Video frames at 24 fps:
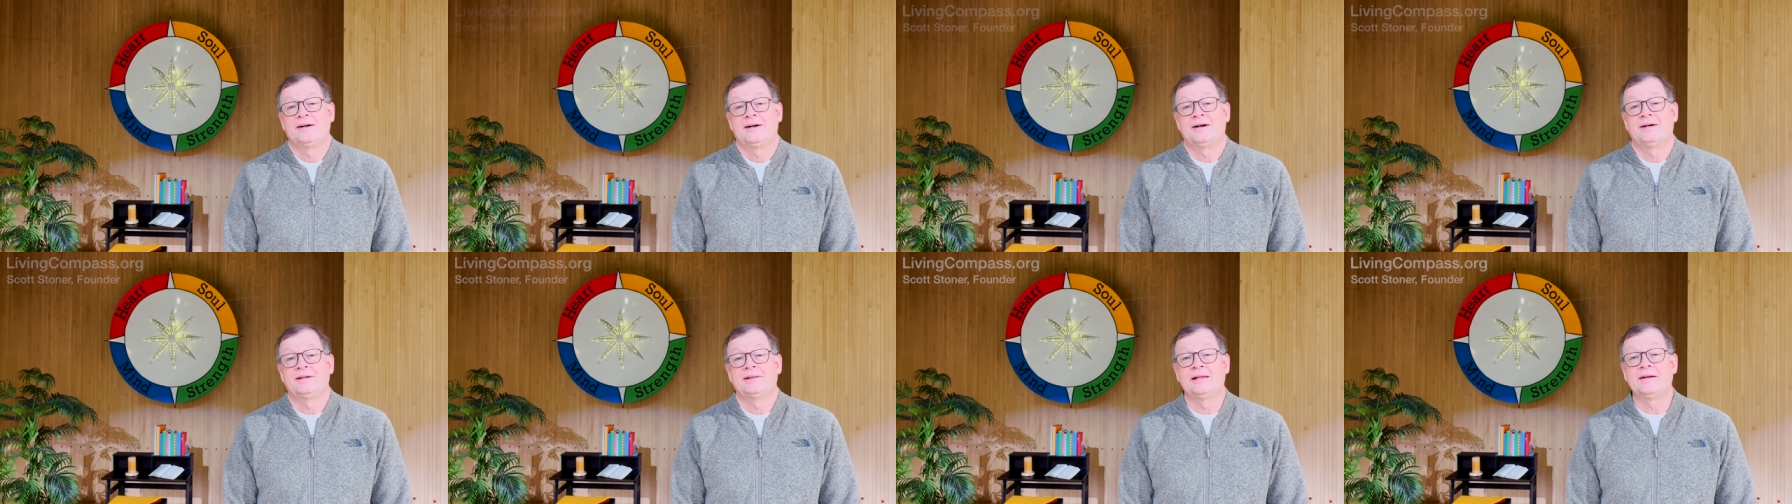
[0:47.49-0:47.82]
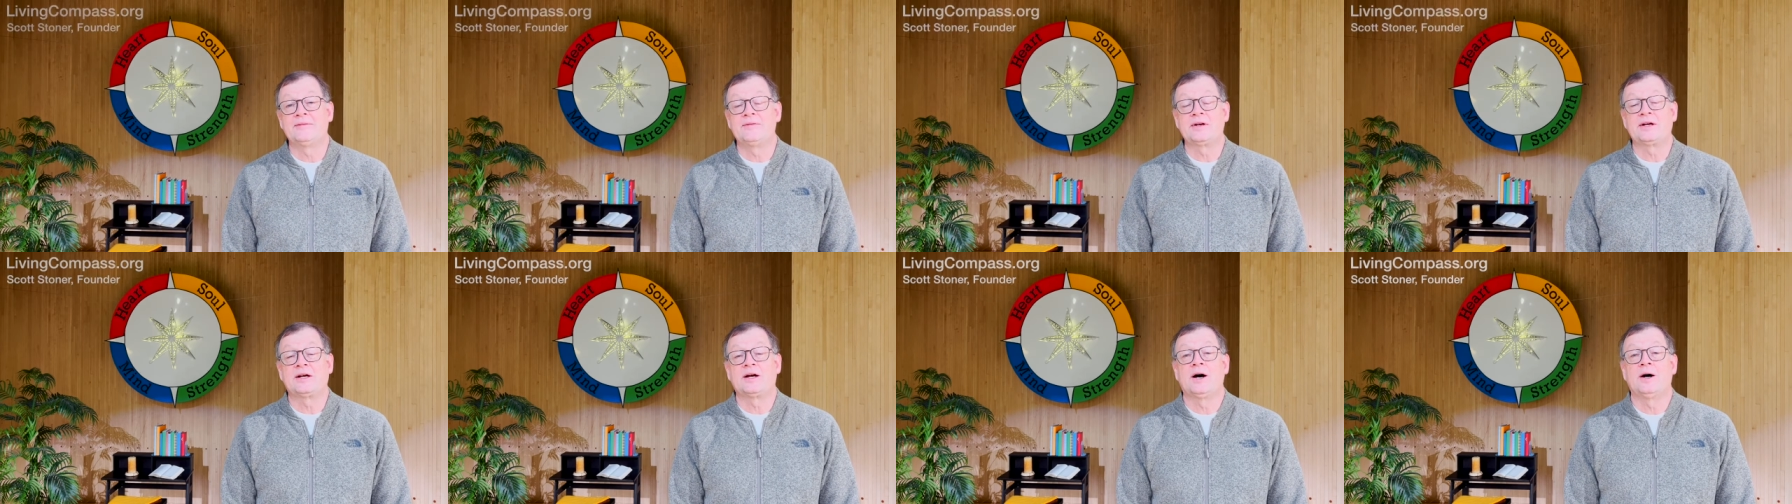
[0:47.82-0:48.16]
uh,
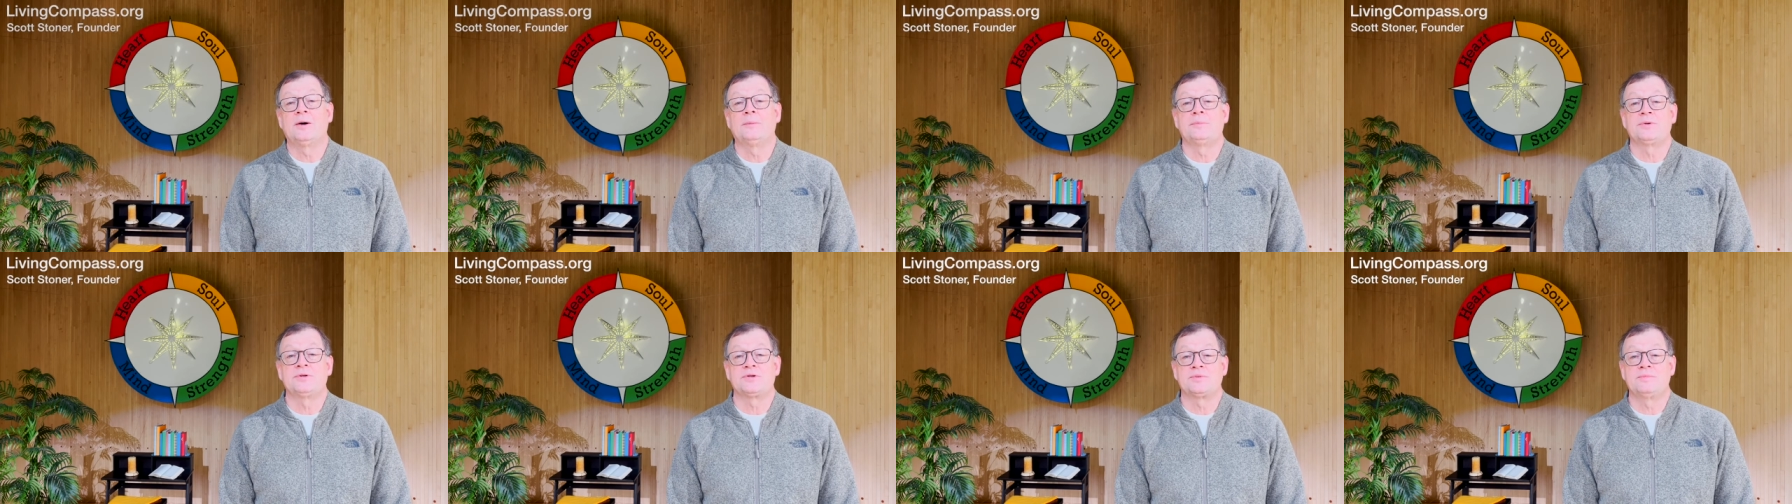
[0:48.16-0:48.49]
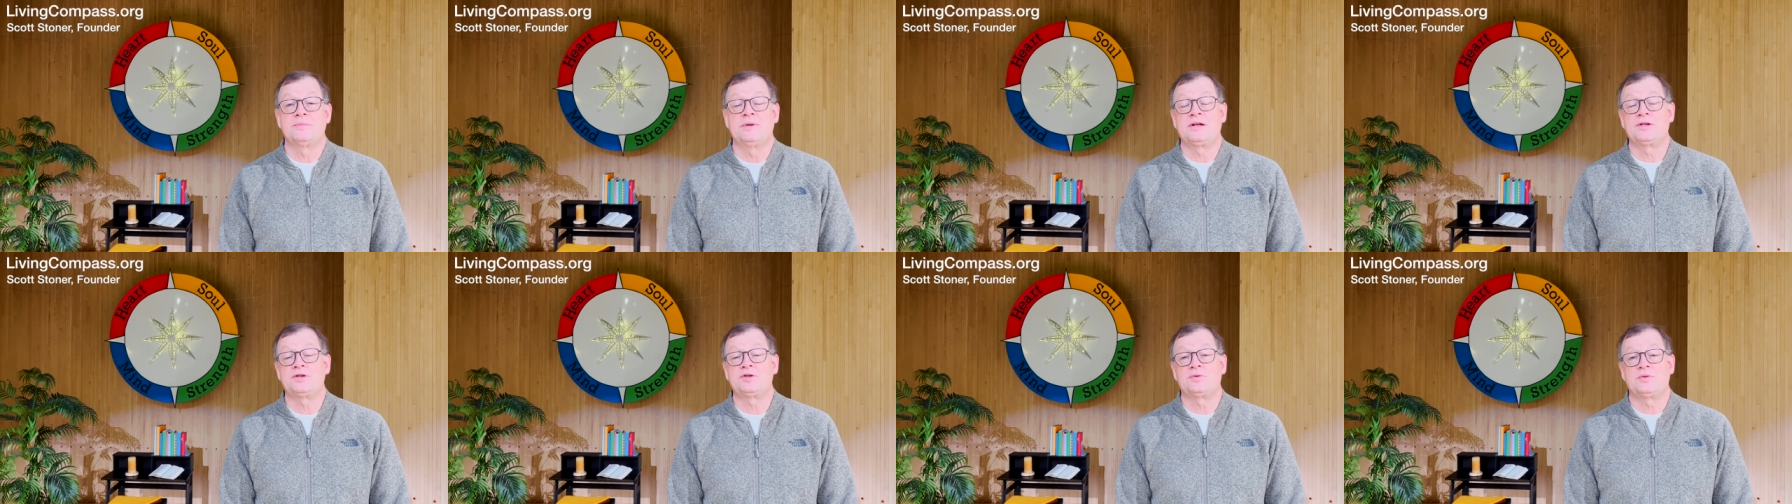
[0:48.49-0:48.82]
Living Compass
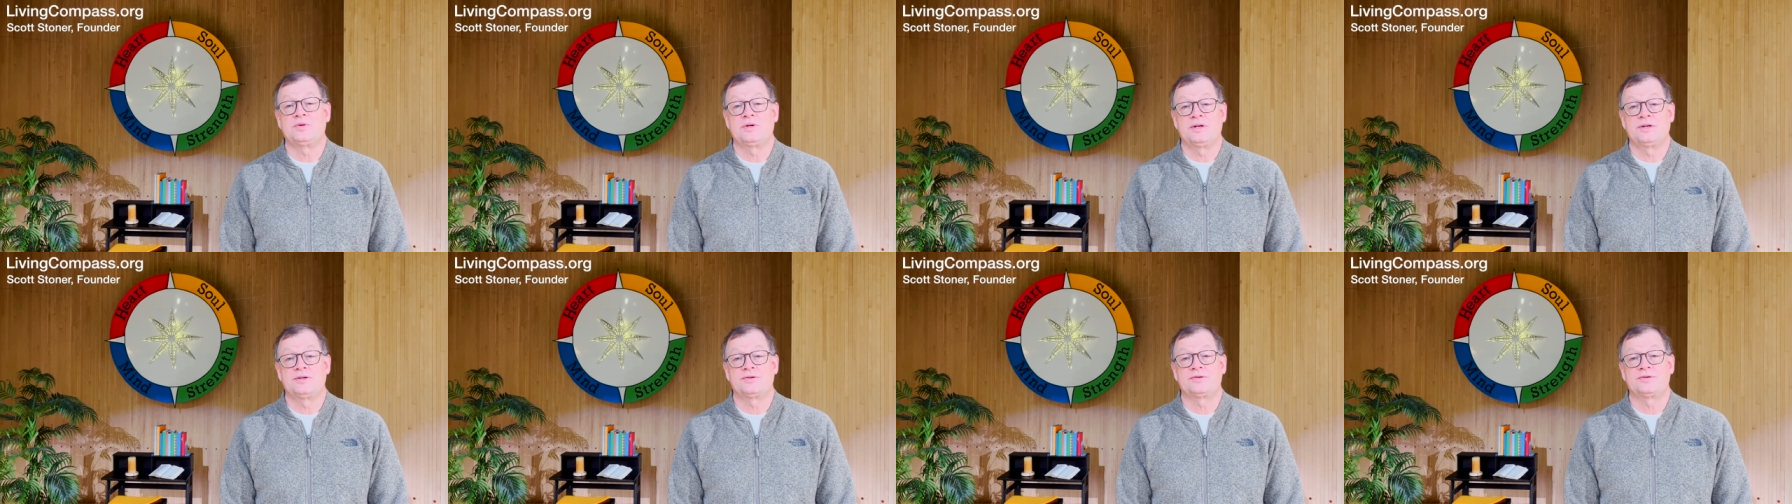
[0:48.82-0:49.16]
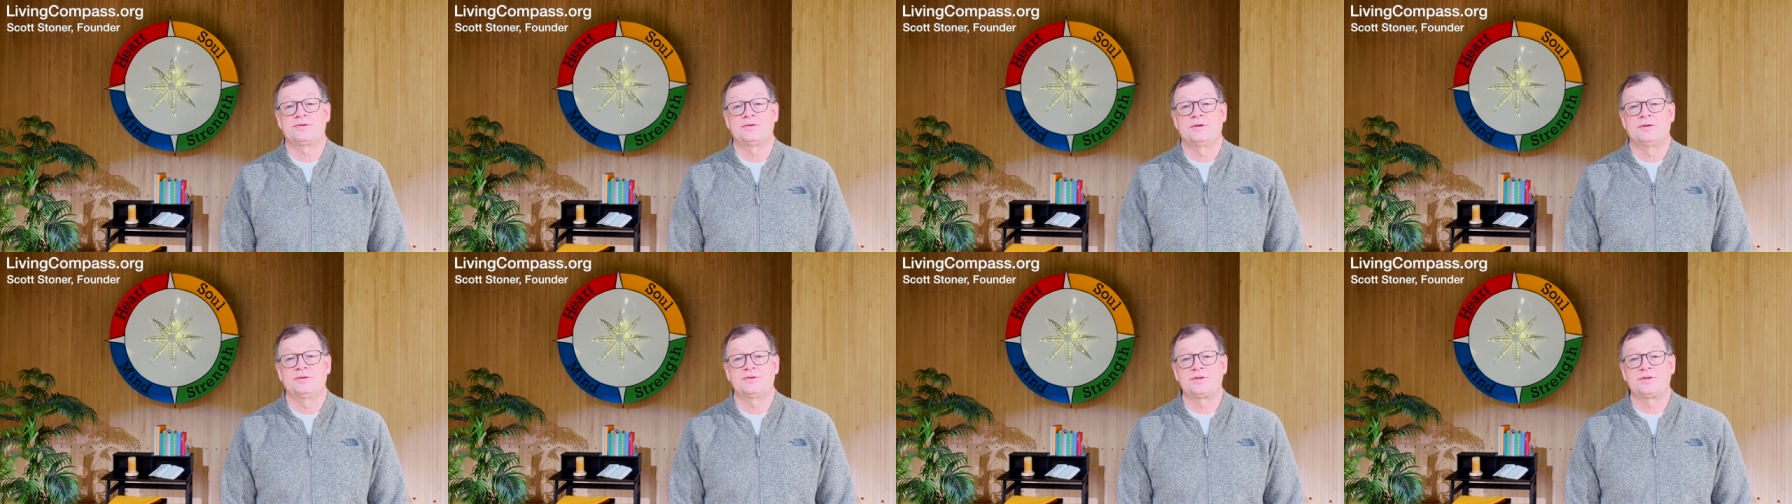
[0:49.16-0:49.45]
Ministries.